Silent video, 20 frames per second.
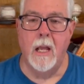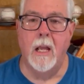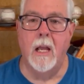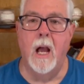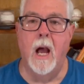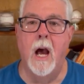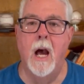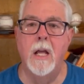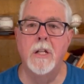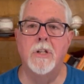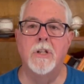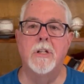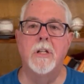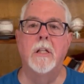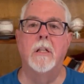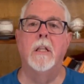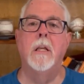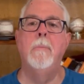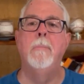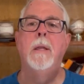
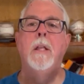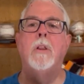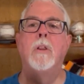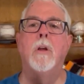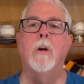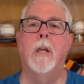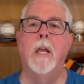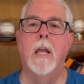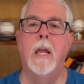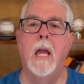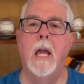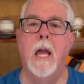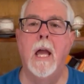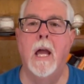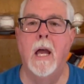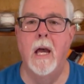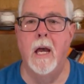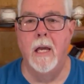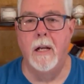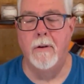constantly be looking
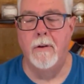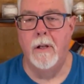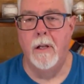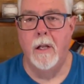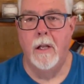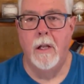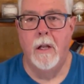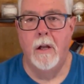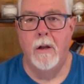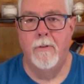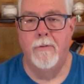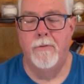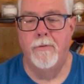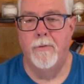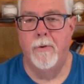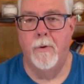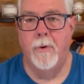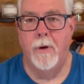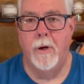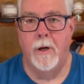ahead
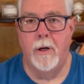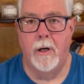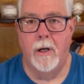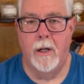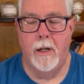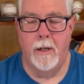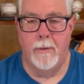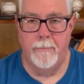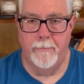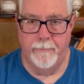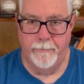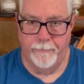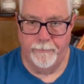for